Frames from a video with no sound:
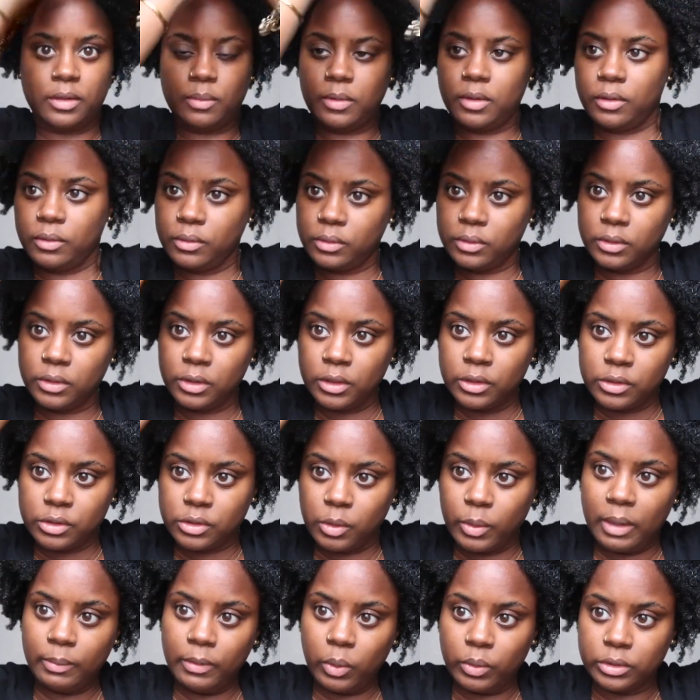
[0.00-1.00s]
part, it's
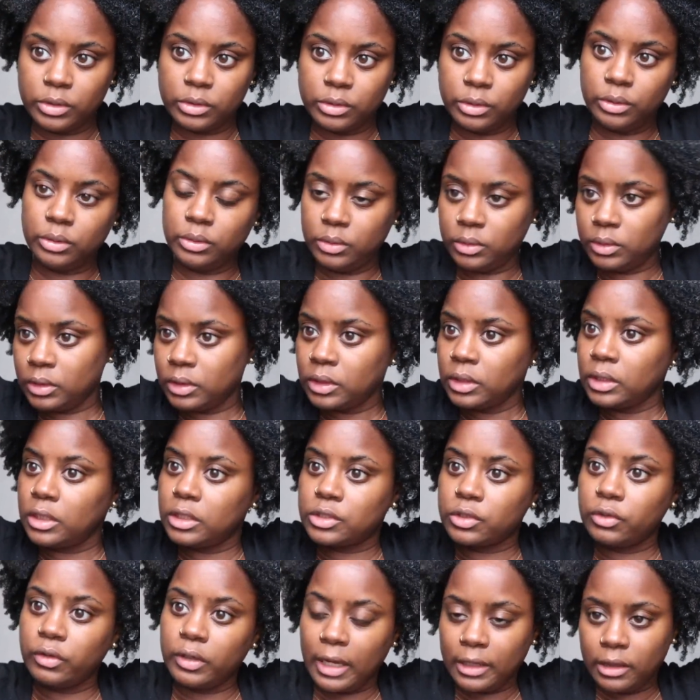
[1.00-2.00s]
me. So I'm not even gonna
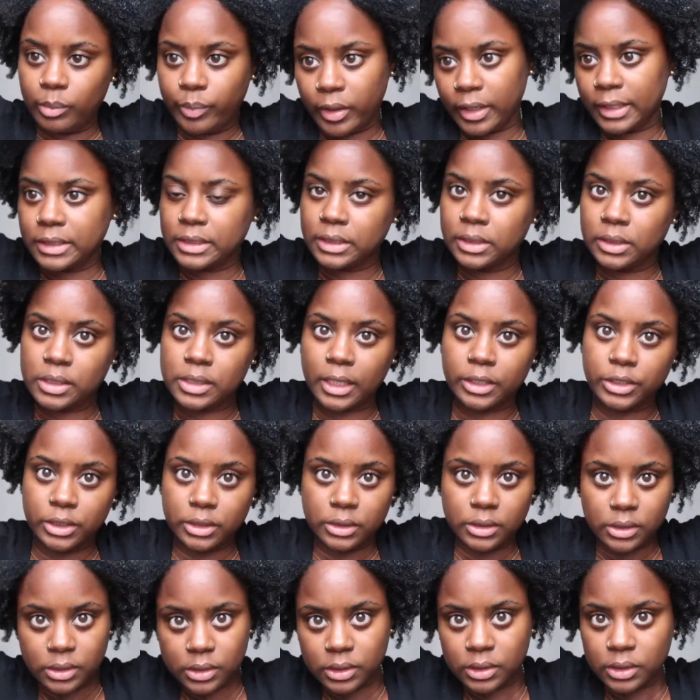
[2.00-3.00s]
lie, I had to do
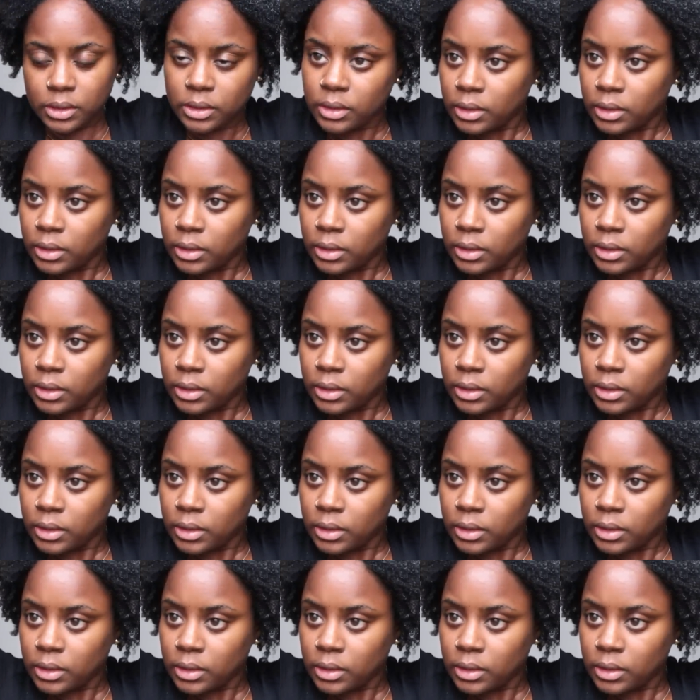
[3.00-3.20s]
my parts